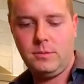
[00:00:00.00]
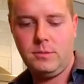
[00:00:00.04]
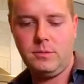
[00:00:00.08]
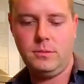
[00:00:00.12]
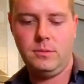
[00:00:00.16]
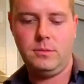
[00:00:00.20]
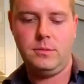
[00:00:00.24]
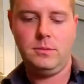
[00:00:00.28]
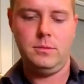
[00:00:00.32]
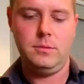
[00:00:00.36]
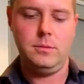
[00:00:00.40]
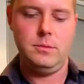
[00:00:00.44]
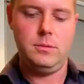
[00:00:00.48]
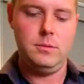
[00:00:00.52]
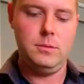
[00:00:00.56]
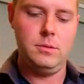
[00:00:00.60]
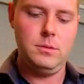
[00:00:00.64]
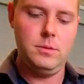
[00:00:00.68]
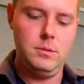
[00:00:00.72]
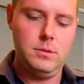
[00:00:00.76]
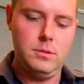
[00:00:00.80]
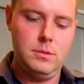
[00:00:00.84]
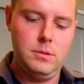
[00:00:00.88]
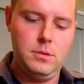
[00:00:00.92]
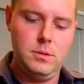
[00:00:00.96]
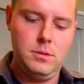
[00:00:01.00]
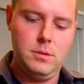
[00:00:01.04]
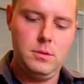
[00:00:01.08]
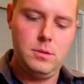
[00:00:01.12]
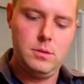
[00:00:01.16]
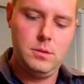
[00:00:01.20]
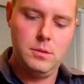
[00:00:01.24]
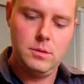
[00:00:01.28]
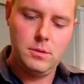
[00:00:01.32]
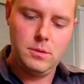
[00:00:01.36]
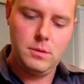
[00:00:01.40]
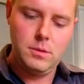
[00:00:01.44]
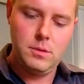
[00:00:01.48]

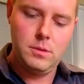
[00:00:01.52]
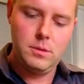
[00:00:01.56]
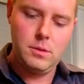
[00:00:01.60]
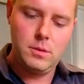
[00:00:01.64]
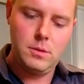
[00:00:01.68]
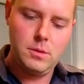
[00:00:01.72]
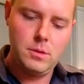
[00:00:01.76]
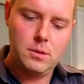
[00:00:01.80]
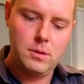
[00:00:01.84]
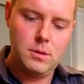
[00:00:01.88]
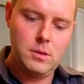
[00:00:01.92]
Nothing is said.